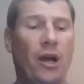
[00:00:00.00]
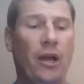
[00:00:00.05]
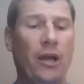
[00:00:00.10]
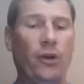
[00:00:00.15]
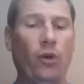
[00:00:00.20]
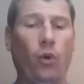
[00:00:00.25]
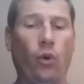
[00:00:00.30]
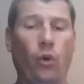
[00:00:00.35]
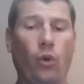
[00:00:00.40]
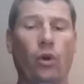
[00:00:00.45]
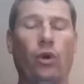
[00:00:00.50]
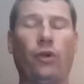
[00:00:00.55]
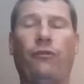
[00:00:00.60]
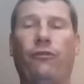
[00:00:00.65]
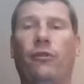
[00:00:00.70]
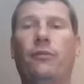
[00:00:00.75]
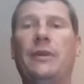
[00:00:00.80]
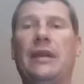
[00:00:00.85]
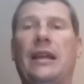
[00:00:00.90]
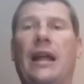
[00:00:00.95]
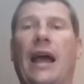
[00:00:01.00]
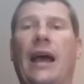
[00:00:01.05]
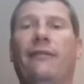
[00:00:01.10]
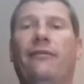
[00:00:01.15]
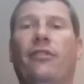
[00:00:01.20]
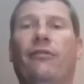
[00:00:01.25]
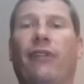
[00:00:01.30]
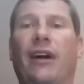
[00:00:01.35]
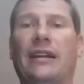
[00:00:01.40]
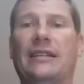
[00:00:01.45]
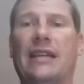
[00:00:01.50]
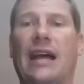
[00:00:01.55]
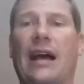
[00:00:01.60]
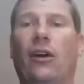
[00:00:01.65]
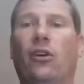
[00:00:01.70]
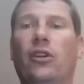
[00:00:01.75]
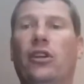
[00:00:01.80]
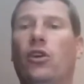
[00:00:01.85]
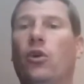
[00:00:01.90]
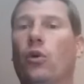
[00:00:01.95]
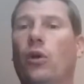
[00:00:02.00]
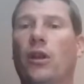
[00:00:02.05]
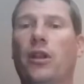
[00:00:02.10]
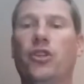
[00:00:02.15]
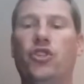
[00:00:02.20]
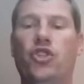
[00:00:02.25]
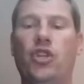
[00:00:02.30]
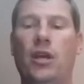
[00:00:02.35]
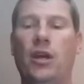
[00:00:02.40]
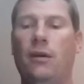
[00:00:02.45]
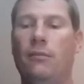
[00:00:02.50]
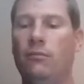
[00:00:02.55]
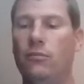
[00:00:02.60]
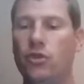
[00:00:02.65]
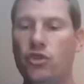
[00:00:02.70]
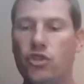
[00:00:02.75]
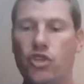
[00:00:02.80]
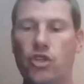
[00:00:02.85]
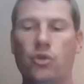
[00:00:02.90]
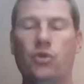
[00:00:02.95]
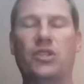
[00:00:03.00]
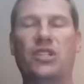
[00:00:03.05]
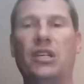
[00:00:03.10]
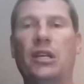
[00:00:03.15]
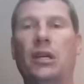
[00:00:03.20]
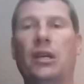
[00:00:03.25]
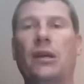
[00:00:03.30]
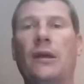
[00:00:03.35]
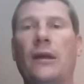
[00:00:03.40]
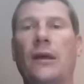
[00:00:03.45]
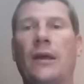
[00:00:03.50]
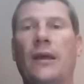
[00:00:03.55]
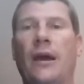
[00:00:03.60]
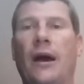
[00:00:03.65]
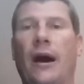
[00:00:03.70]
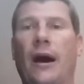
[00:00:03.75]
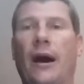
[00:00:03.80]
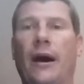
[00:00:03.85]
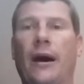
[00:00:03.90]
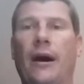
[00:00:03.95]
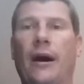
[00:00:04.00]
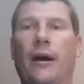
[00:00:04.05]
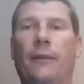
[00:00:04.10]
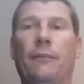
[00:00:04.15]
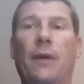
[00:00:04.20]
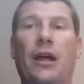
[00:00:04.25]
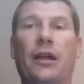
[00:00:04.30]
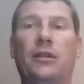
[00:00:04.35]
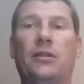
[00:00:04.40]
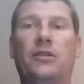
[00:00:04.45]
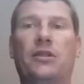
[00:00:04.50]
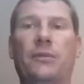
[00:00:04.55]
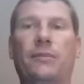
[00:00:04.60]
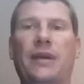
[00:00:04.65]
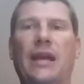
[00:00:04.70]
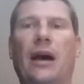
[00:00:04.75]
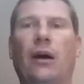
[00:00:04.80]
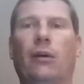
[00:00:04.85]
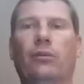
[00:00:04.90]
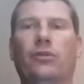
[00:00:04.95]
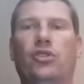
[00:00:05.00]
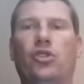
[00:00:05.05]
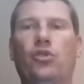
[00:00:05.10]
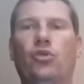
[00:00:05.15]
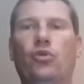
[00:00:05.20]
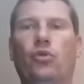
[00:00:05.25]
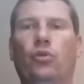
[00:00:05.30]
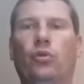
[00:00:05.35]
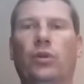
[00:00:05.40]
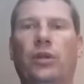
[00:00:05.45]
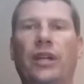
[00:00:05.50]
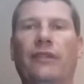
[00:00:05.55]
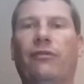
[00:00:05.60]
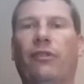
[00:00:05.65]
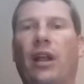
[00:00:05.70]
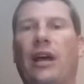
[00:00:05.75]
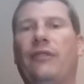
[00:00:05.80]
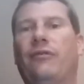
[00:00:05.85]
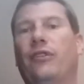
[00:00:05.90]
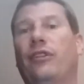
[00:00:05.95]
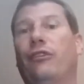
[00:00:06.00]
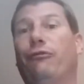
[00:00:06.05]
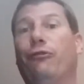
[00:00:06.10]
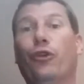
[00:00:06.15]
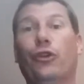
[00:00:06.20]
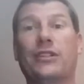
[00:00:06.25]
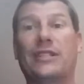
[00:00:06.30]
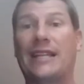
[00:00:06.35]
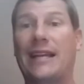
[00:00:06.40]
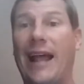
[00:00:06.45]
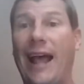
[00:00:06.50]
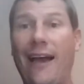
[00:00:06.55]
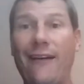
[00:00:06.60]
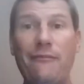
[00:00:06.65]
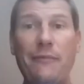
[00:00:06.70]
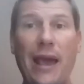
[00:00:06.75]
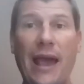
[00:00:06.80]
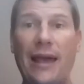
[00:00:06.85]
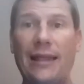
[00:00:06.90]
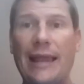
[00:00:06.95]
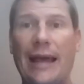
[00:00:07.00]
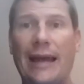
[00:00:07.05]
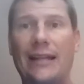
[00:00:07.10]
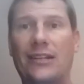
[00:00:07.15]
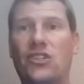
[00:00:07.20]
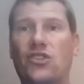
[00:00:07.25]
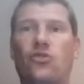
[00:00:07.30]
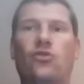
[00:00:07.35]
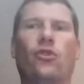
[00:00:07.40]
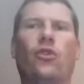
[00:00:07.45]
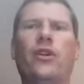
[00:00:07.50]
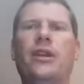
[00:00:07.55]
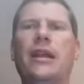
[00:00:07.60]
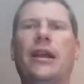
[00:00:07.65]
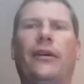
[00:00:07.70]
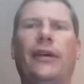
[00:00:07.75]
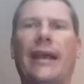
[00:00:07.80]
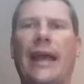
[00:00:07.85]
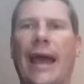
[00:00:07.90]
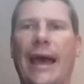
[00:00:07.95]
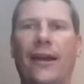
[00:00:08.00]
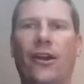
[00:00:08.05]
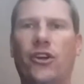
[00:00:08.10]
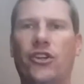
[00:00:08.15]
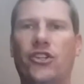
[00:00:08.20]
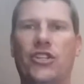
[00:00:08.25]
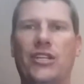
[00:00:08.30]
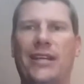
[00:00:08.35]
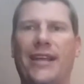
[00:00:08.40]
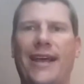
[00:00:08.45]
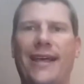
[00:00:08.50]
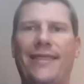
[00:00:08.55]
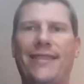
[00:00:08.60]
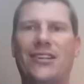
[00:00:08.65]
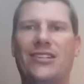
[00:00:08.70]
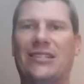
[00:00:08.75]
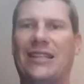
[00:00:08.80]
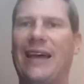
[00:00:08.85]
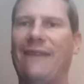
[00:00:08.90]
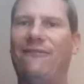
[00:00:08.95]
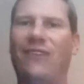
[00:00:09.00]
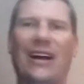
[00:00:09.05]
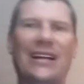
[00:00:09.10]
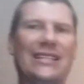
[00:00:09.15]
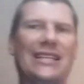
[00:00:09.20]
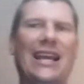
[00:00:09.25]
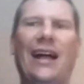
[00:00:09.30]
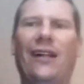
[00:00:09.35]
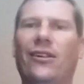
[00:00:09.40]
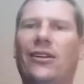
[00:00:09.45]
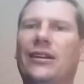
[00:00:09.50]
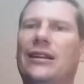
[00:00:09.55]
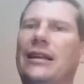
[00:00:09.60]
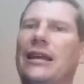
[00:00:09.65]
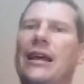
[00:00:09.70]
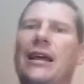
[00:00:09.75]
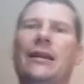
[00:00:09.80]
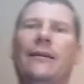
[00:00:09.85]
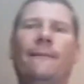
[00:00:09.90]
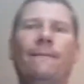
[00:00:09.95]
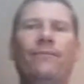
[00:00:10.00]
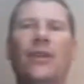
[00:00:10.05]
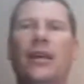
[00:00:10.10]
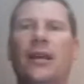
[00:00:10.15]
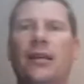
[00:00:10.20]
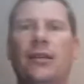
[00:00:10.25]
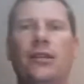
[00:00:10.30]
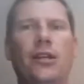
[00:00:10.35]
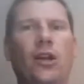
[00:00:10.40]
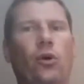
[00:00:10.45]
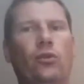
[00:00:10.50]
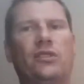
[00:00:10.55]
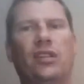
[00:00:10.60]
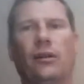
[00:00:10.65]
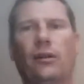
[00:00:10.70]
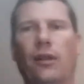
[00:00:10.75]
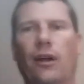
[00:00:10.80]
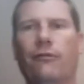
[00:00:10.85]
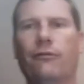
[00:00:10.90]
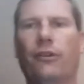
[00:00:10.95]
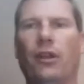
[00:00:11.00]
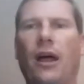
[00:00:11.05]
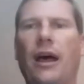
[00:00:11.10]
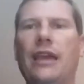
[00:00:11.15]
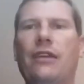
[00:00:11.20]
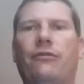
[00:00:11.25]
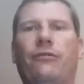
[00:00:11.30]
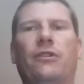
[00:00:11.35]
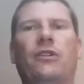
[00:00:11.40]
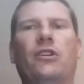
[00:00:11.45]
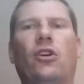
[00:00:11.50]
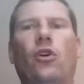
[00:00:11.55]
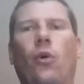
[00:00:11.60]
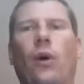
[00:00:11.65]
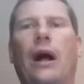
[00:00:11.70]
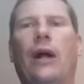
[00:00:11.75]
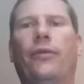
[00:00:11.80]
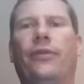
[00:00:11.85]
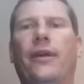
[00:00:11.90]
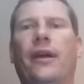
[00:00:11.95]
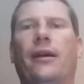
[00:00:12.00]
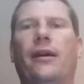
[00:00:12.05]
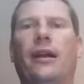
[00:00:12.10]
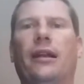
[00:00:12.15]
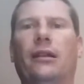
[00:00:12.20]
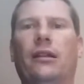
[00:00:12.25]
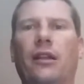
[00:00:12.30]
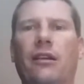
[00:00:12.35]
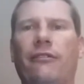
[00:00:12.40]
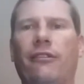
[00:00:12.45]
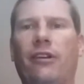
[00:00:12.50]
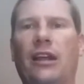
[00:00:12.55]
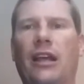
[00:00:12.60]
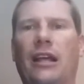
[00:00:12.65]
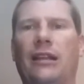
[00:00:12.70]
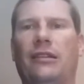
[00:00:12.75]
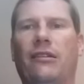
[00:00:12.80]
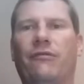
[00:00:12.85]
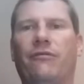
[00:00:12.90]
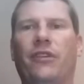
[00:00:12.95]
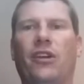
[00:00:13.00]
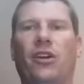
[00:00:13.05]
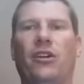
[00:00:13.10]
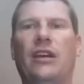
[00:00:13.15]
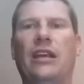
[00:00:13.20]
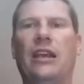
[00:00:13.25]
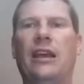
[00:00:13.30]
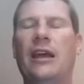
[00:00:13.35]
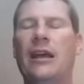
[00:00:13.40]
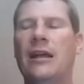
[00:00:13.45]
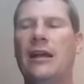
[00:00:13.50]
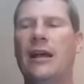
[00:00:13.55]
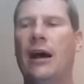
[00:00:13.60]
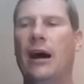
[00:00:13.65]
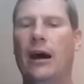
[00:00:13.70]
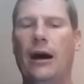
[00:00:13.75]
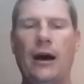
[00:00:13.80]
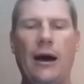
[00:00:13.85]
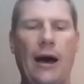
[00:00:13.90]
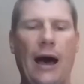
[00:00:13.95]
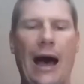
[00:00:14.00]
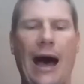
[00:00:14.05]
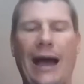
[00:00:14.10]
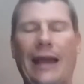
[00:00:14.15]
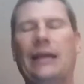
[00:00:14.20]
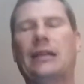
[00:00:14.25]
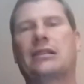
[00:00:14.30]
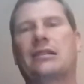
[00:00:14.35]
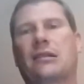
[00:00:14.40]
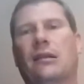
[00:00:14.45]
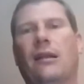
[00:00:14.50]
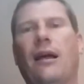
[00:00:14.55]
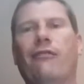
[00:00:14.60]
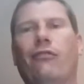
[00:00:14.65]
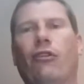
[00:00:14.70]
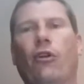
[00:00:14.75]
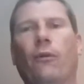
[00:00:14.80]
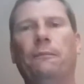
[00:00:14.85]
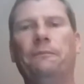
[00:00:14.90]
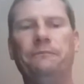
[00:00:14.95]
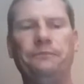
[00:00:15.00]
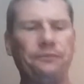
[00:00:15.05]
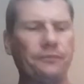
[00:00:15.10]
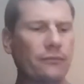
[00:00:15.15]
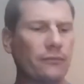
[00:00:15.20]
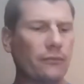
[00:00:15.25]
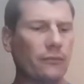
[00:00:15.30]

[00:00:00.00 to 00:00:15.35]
in order for me to have the vitality going to the gym, juicing, to be able to live life at the fullest and have, that extraordinary energy and just that vitality and, to love life and to go out there and live it at the very highest level,